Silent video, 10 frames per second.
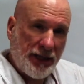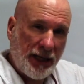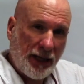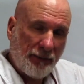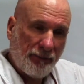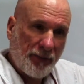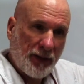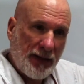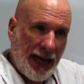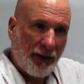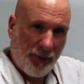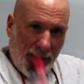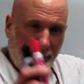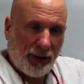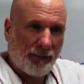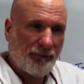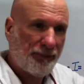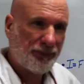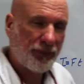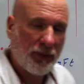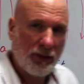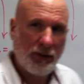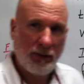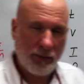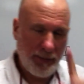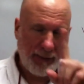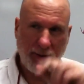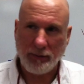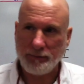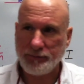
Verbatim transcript: T. Now, remember, remember,